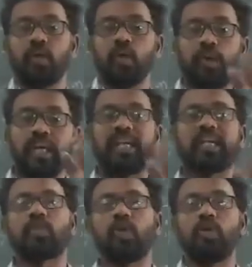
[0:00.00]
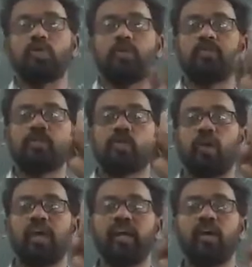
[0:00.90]
Unique solution means
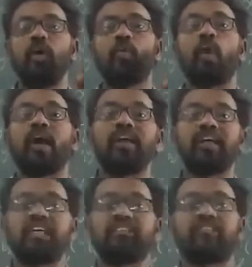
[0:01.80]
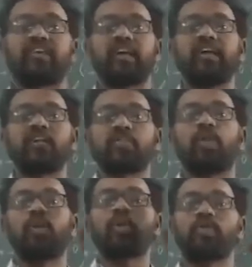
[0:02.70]
only one different
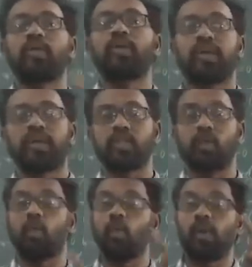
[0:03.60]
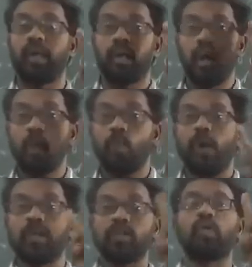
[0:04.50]
solution you can see. Only
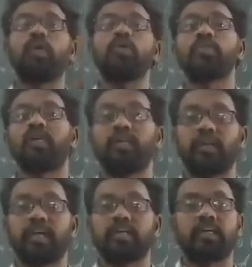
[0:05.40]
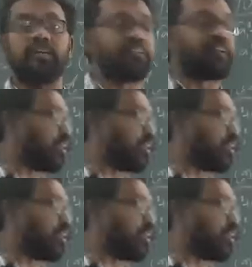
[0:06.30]
one solution you can see for